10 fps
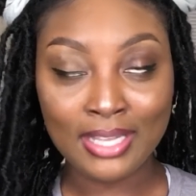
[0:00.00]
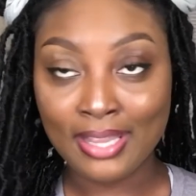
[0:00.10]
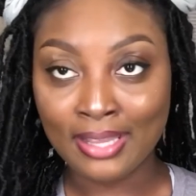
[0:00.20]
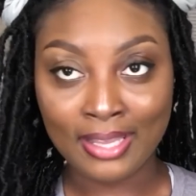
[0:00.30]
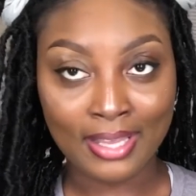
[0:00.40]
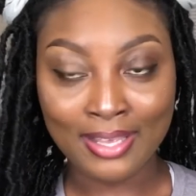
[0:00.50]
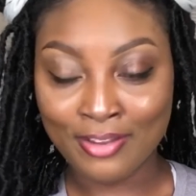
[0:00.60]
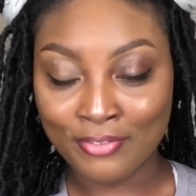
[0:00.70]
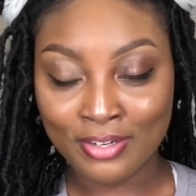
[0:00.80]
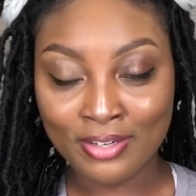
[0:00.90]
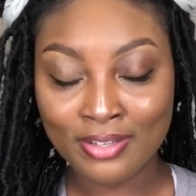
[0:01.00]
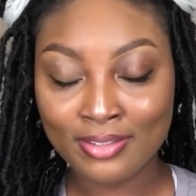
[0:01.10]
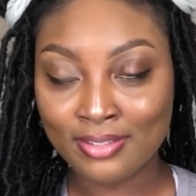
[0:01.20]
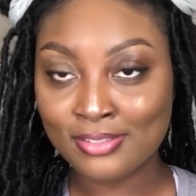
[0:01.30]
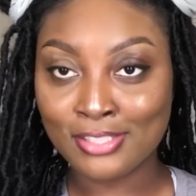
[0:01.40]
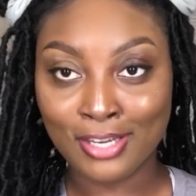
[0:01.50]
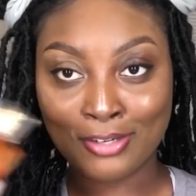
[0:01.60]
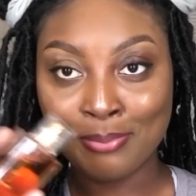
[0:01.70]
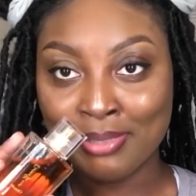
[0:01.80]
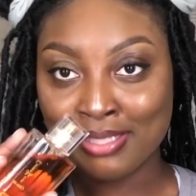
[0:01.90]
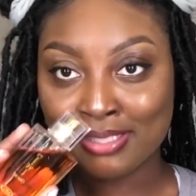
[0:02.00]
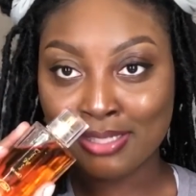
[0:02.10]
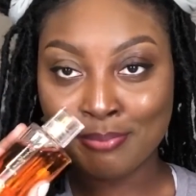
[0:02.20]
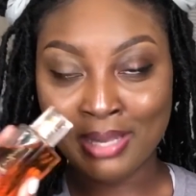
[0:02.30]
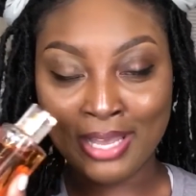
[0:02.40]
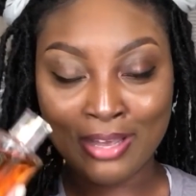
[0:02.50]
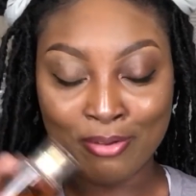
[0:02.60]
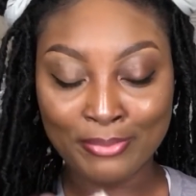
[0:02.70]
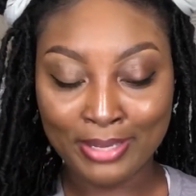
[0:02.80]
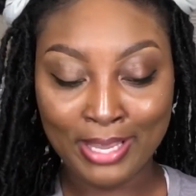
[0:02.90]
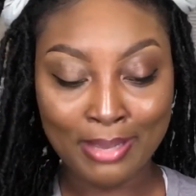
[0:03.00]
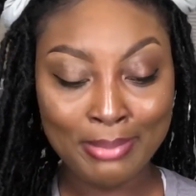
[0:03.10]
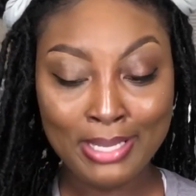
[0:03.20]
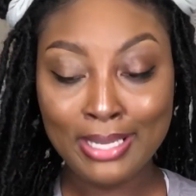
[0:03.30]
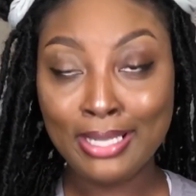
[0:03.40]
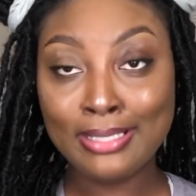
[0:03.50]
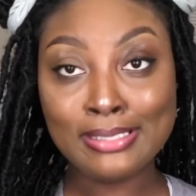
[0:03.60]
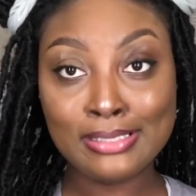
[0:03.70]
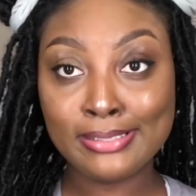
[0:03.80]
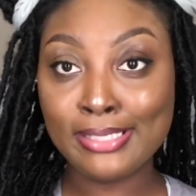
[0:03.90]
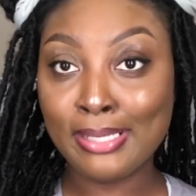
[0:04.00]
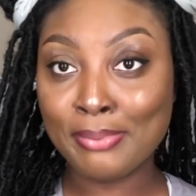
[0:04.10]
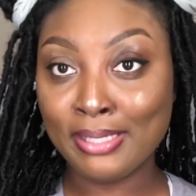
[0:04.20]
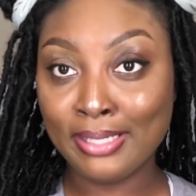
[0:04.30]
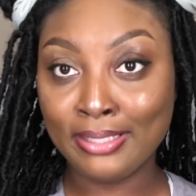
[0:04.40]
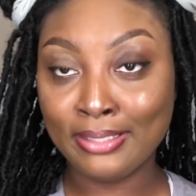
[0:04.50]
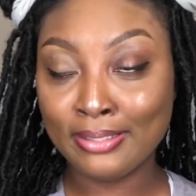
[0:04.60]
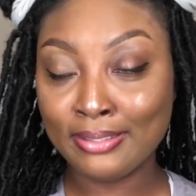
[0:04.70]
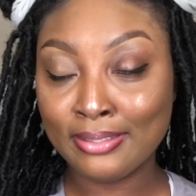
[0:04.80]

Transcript: like ever, Choco Musk by Al Rehab. And this is cheap, honey.